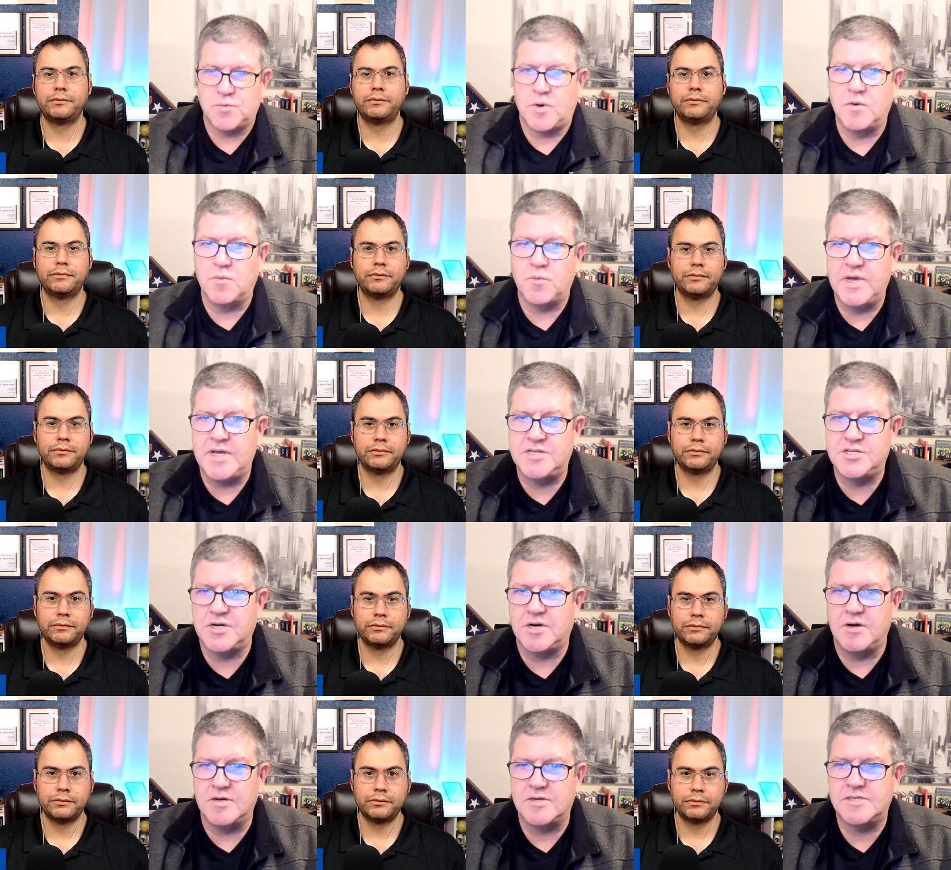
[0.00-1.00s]
Speaker 1: one week
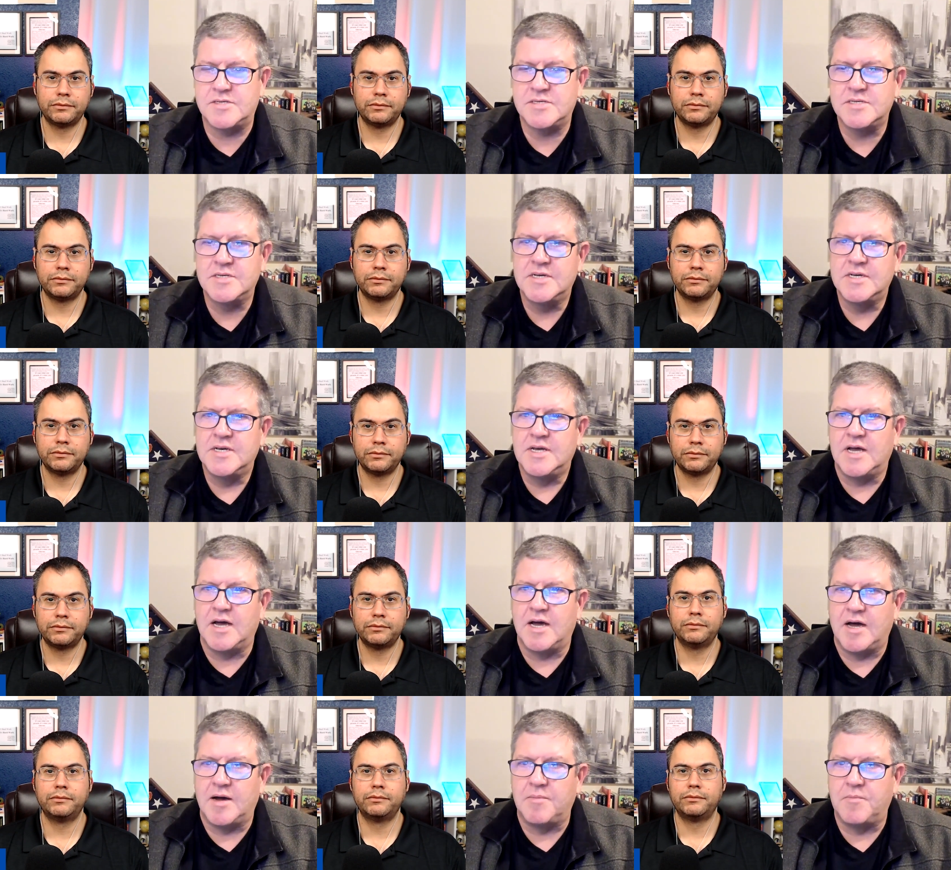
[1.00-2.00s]
chunks,
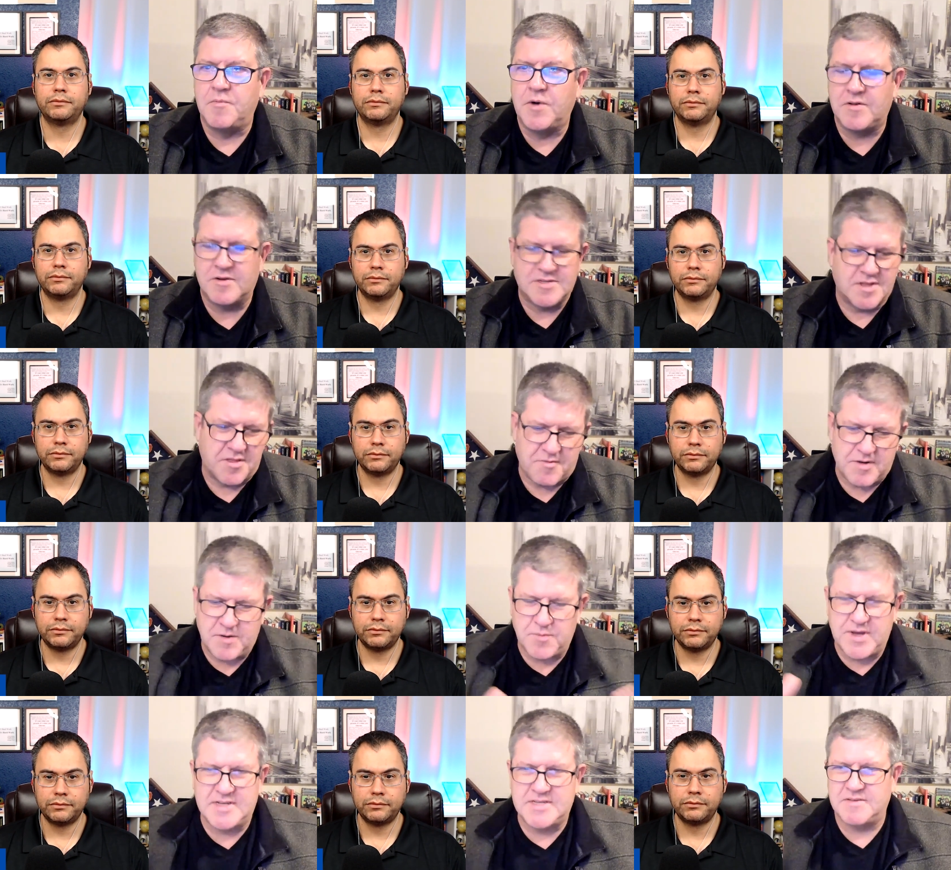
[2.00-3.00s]
um, whether it's a three
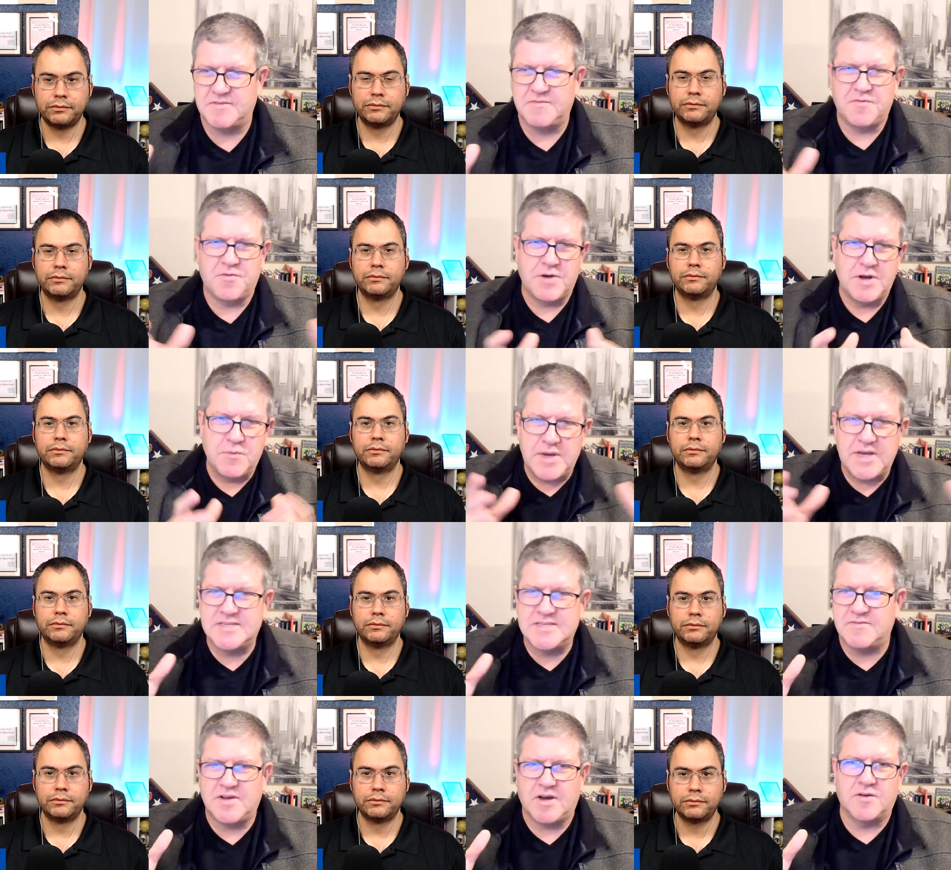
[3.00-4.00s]
weeks of three weeks
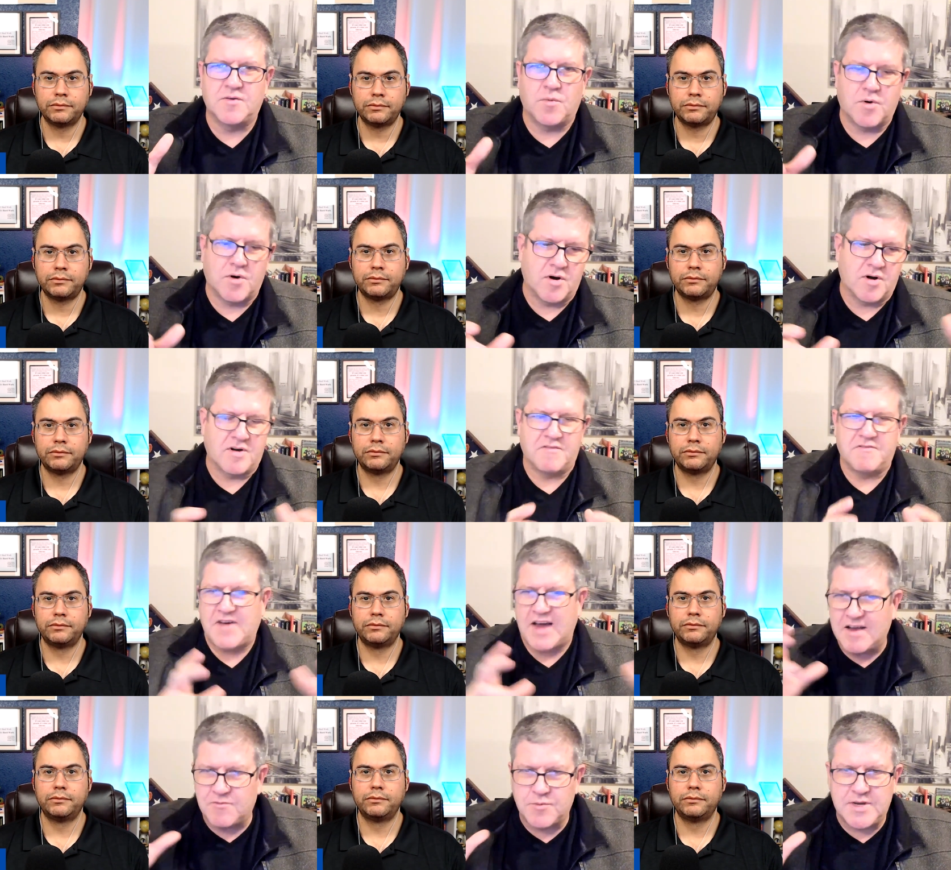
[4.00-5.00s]
of duct work or
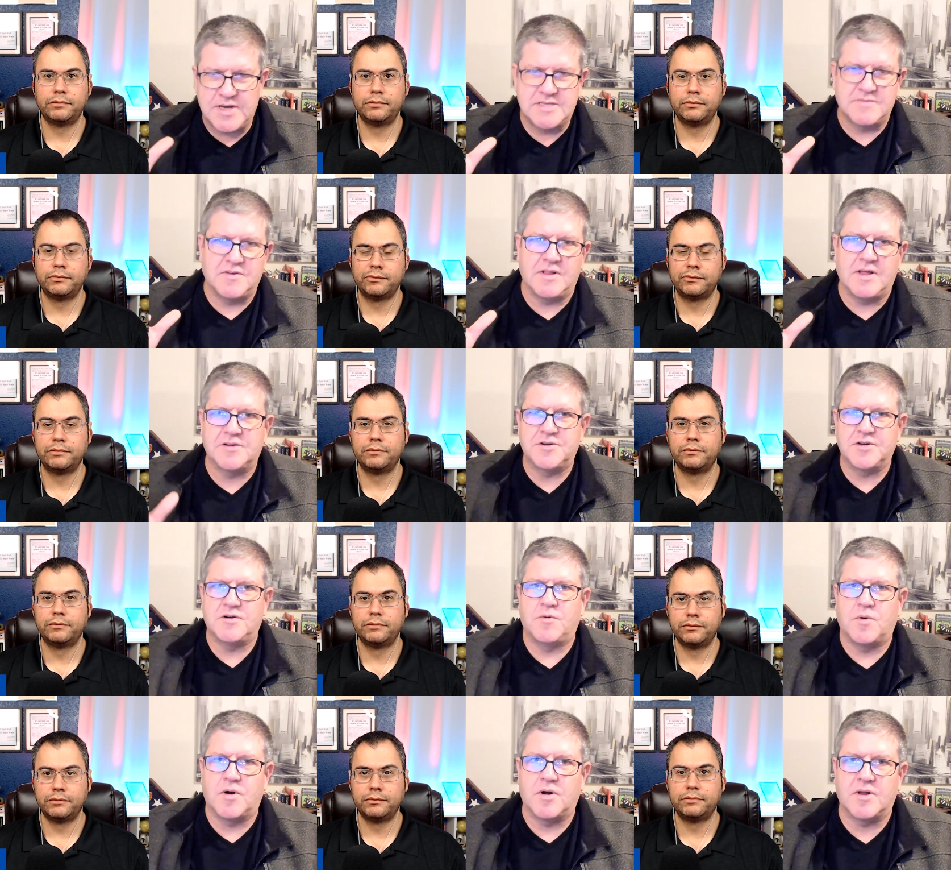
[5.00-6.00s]
five weeks of
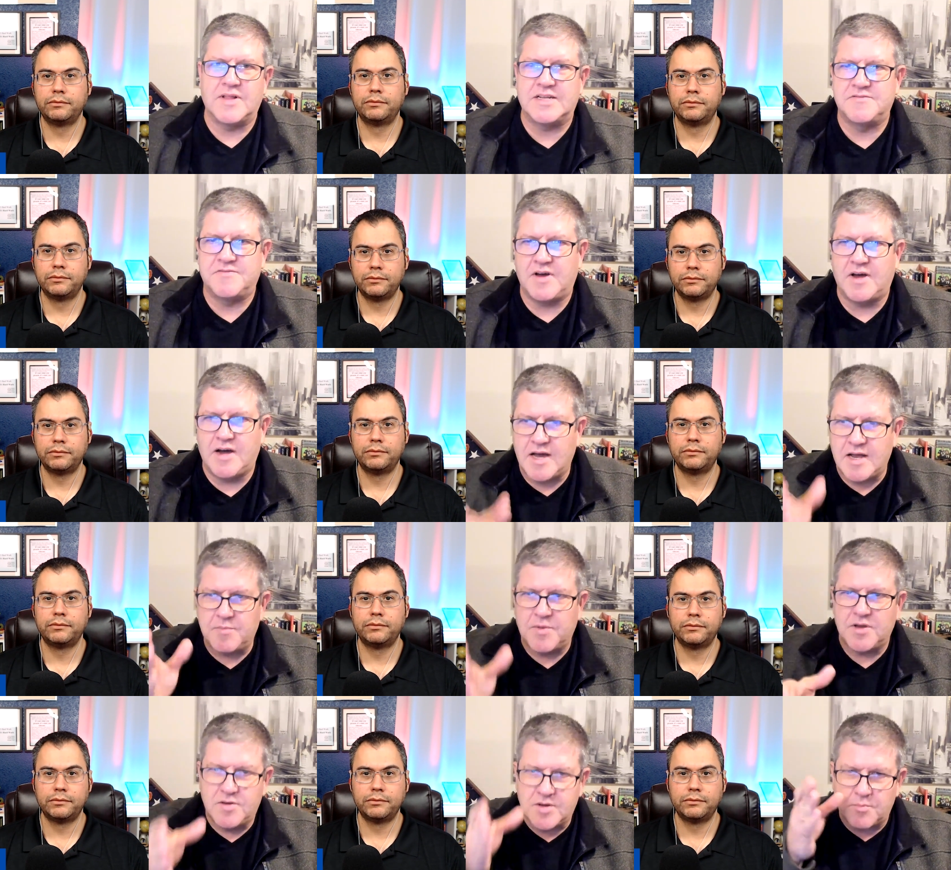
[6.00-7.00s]
electrical work, that's fine.
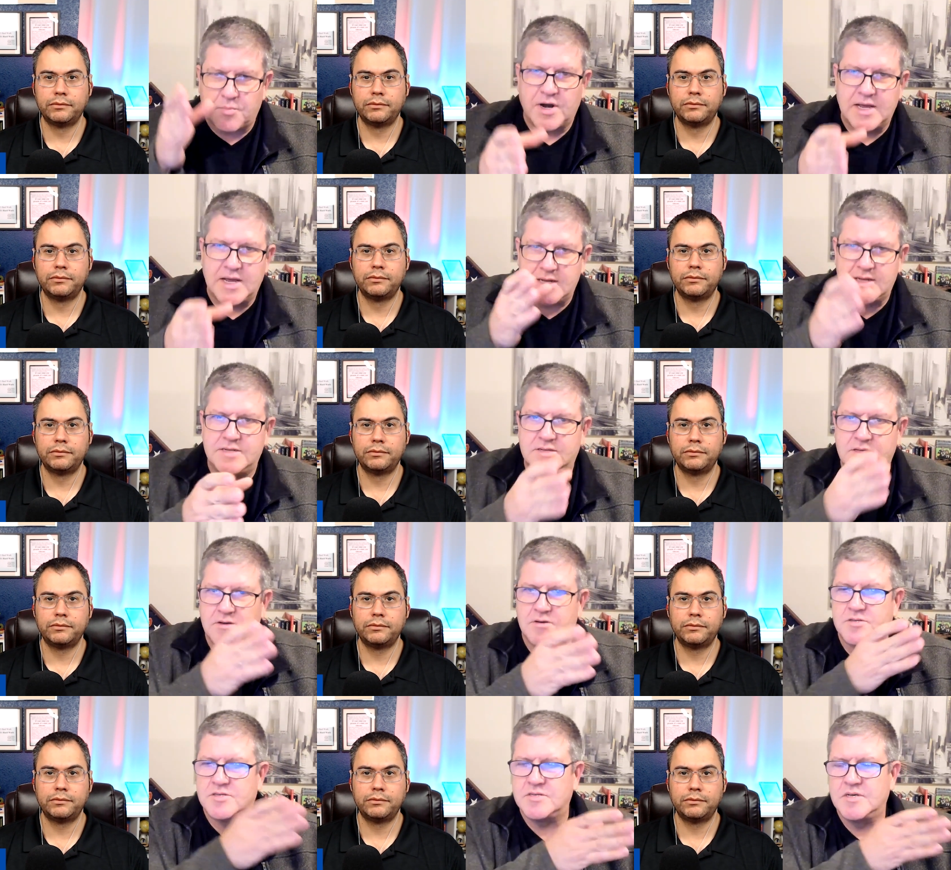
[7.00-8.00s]
But you can break it into
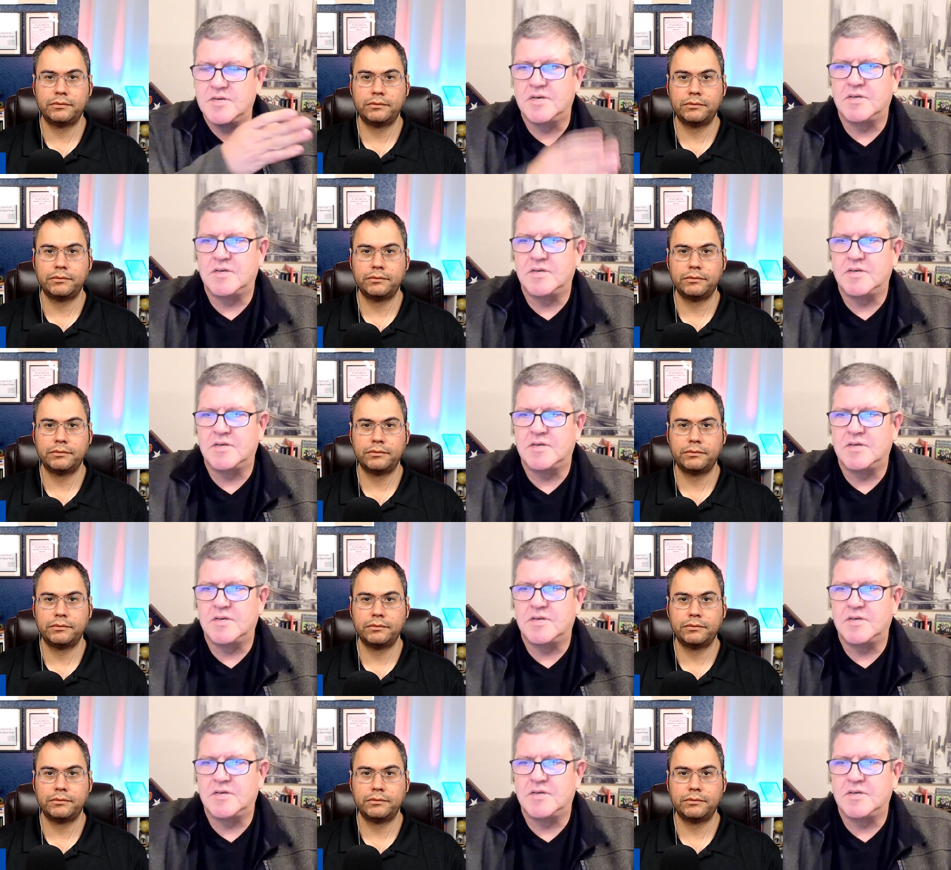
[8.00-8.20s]
those